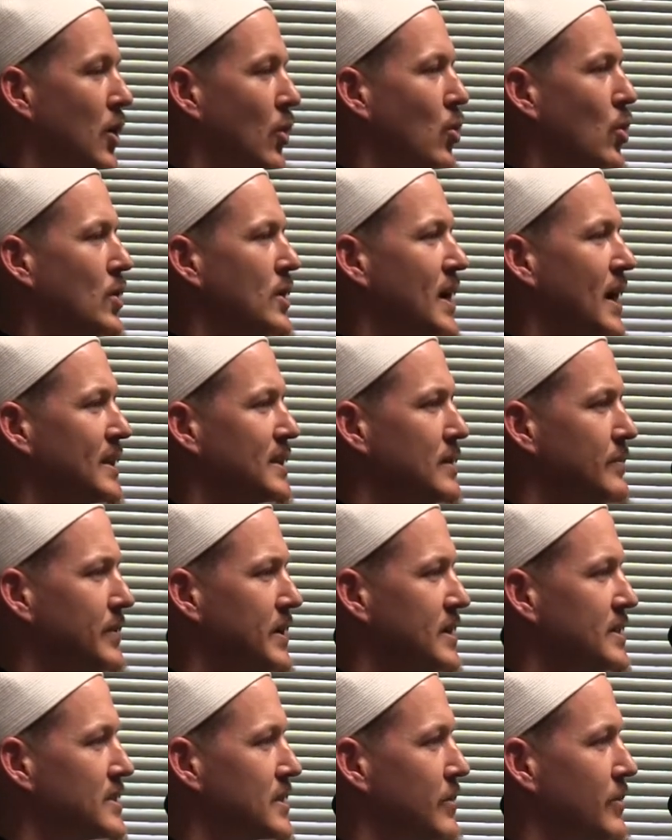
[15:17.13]
were not to
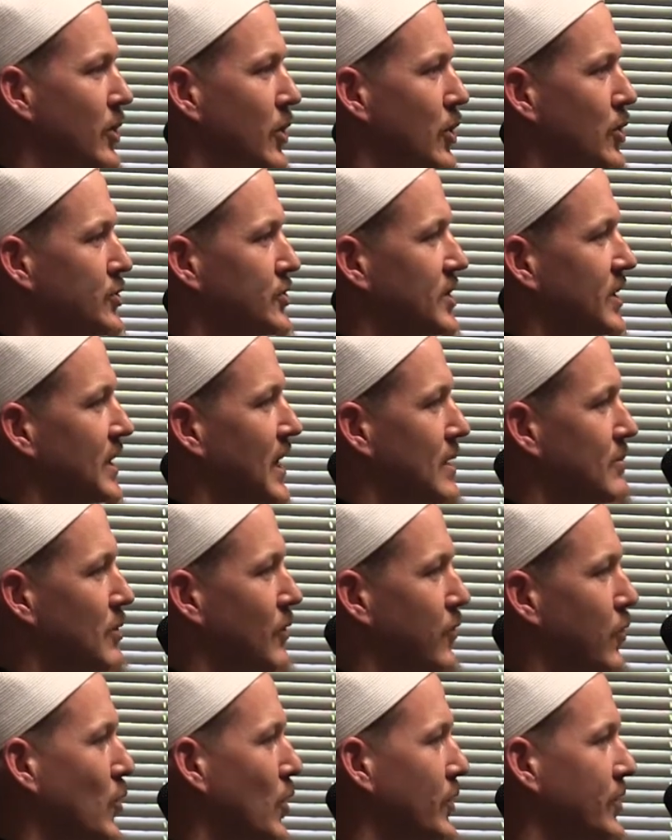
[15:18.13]
be some of those that came
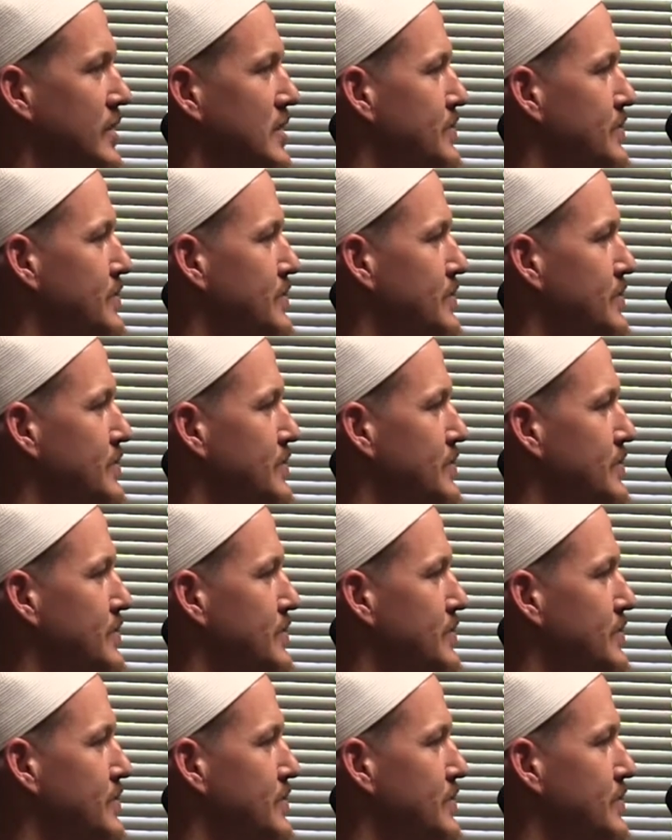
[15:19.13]
before,